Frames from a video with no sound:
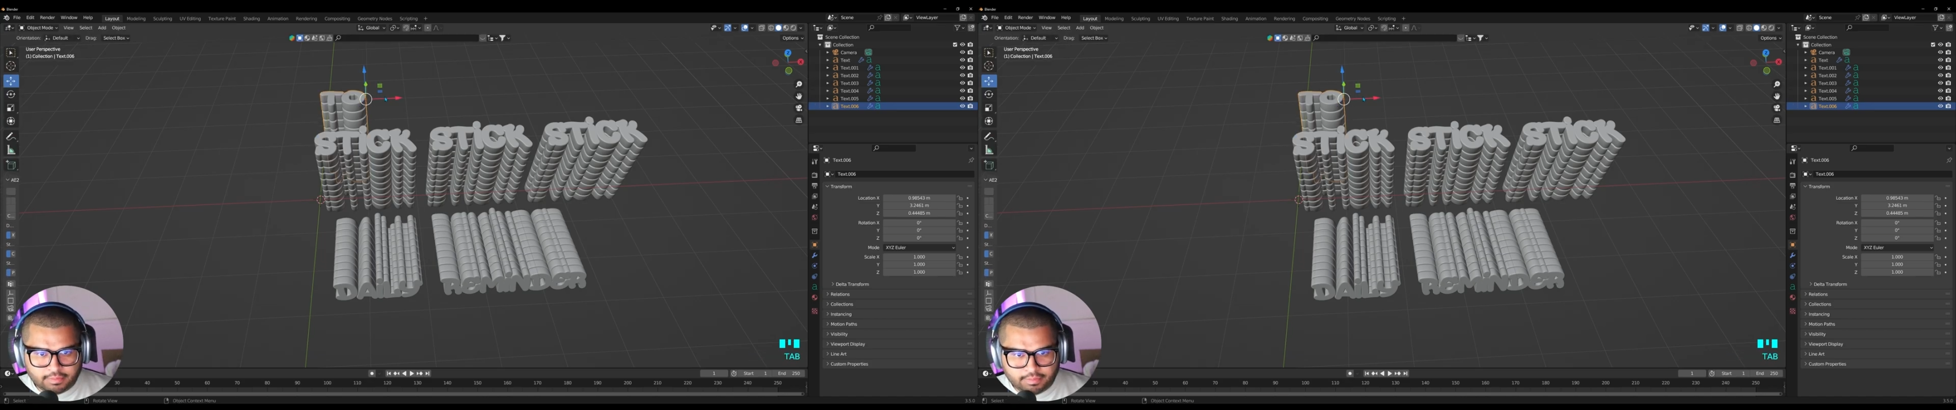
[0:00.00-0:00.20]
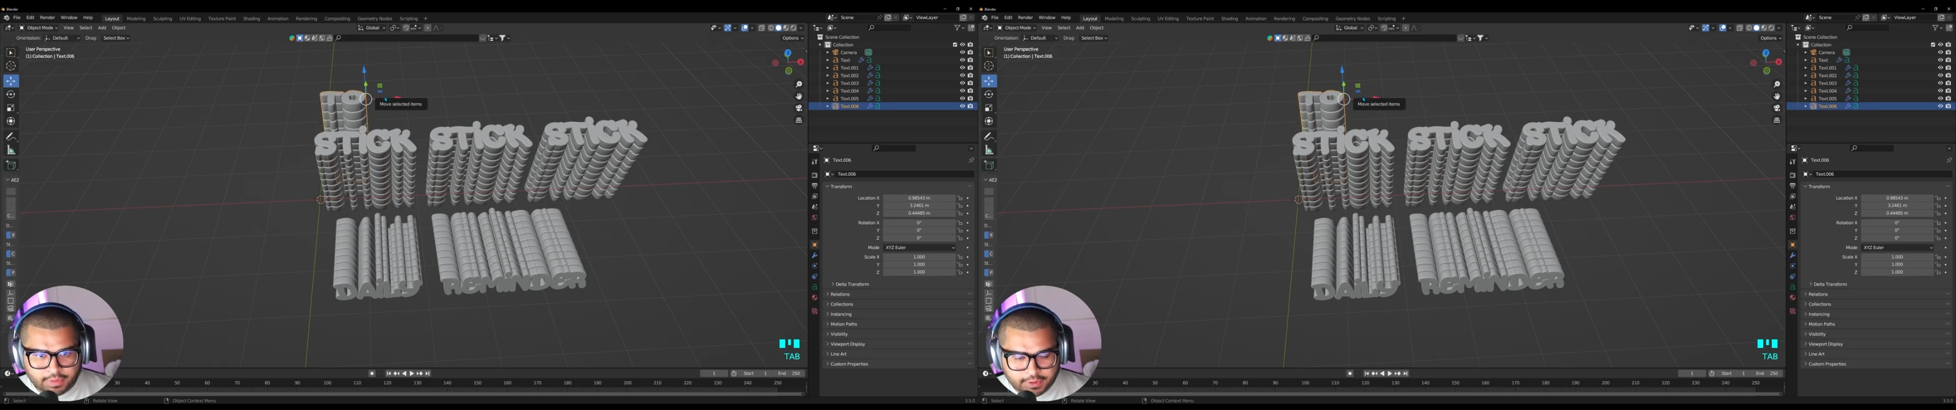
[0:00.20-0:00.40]

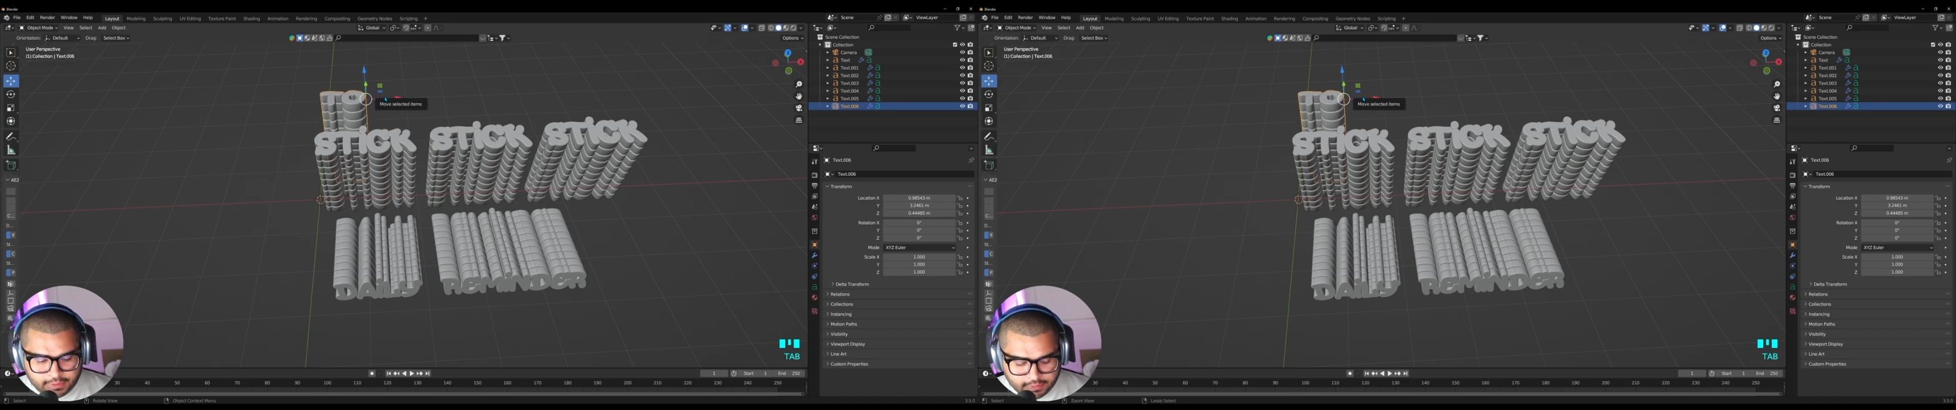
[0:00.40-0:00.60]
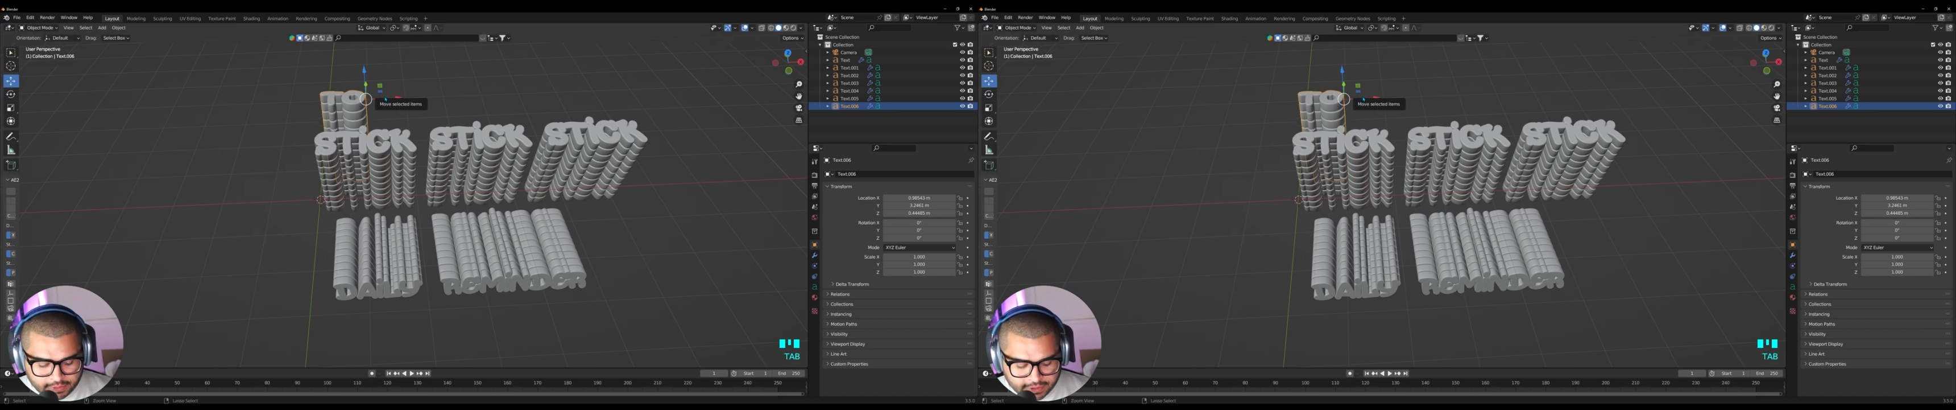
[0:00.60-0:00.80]
Make a
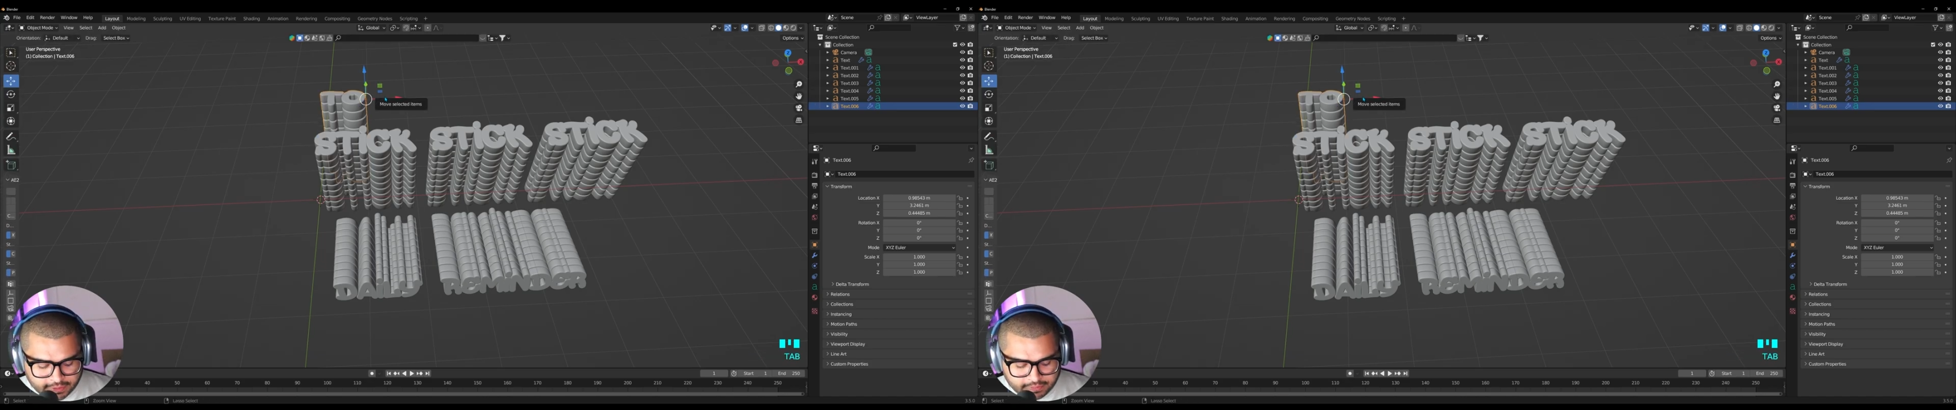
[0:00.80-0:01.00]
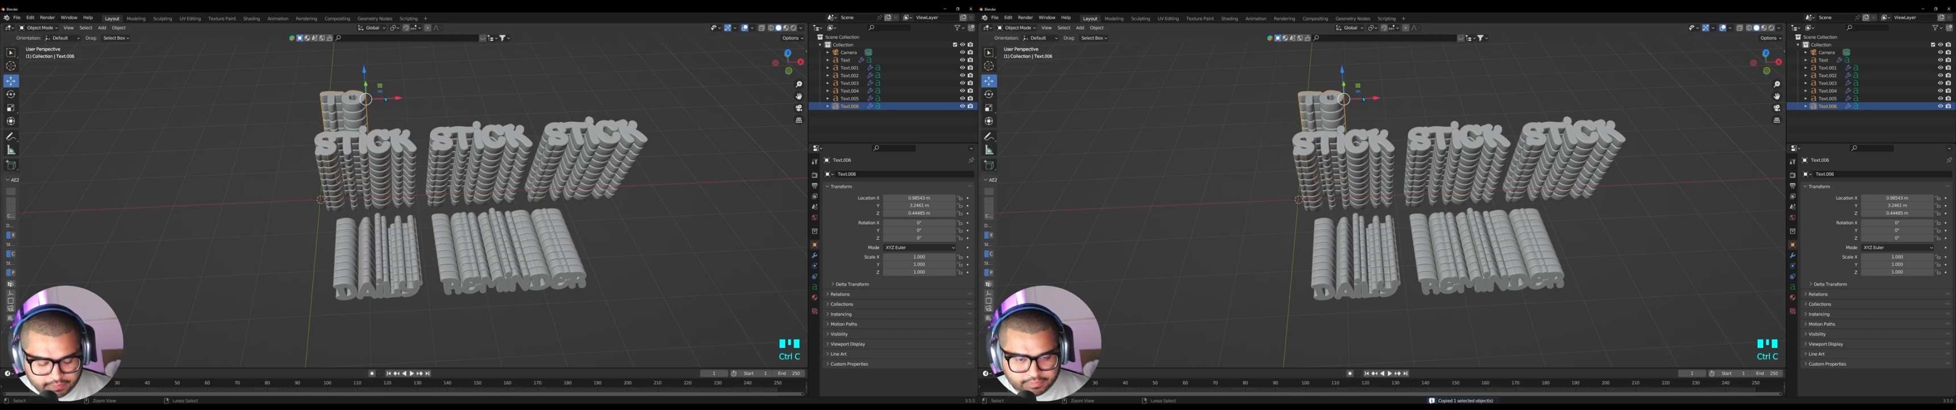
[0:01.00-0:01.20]

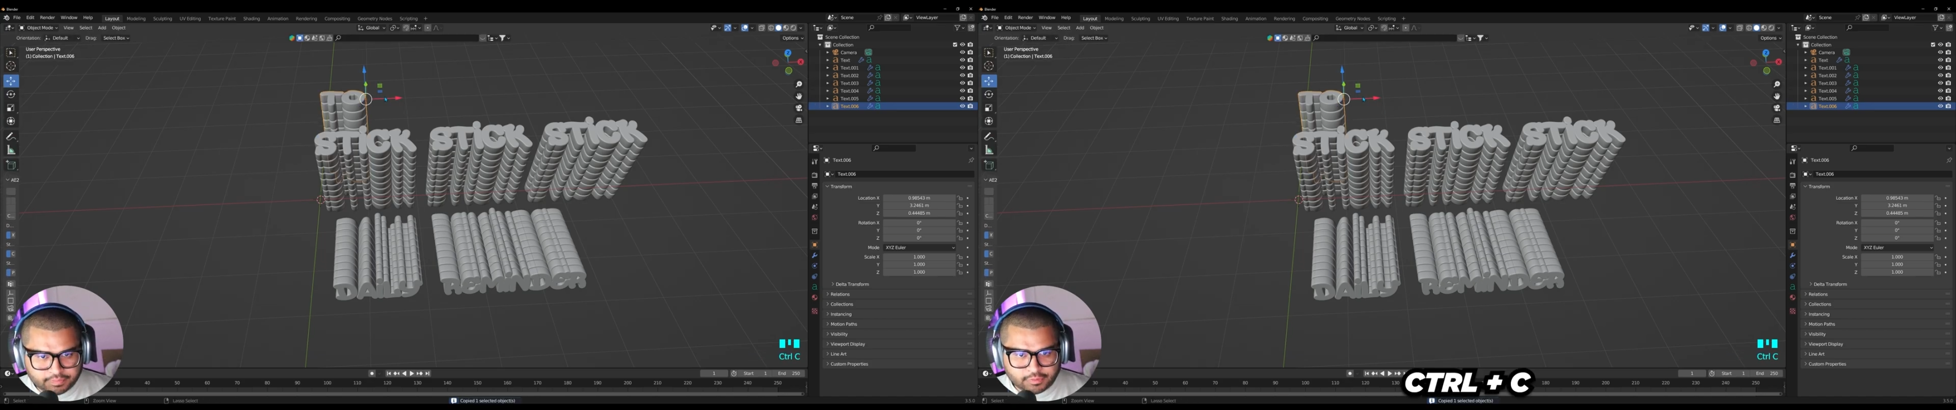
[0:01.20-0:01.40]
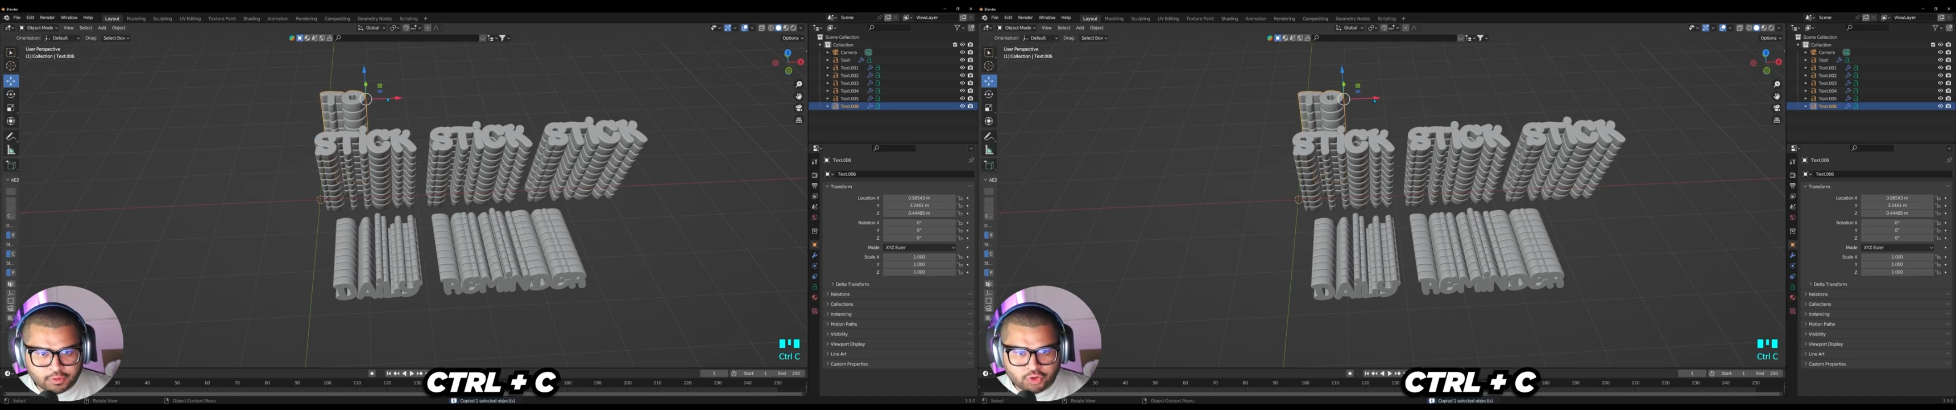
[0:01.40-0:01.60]
duplicate,
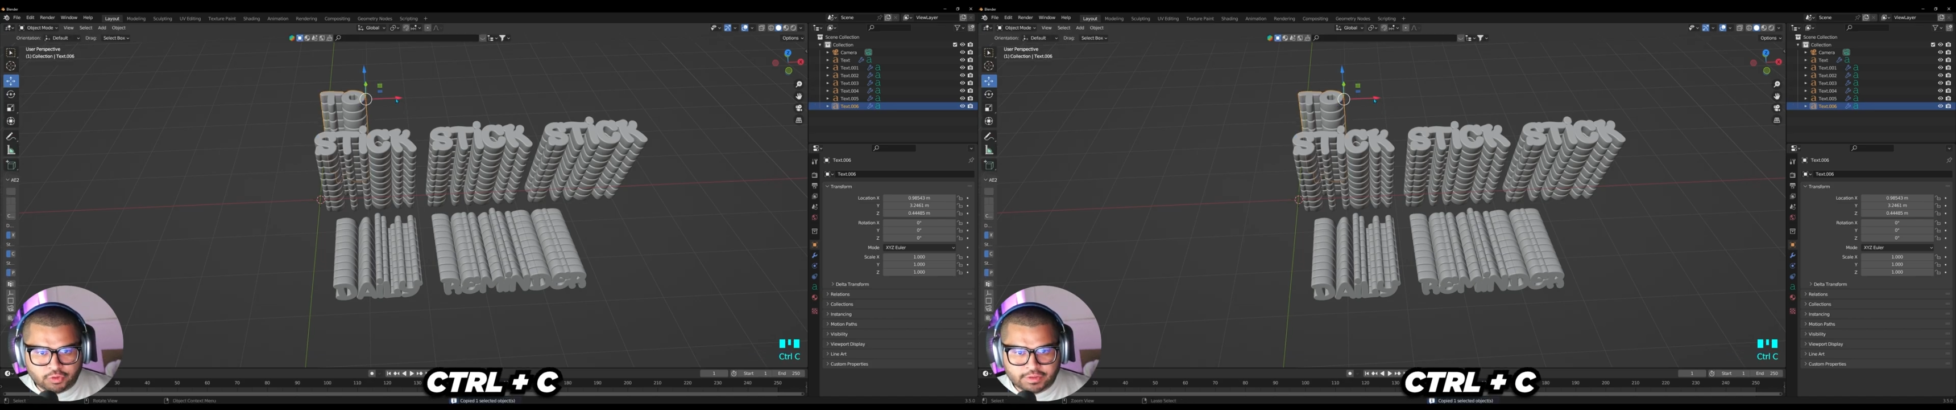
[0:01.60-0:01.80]
Control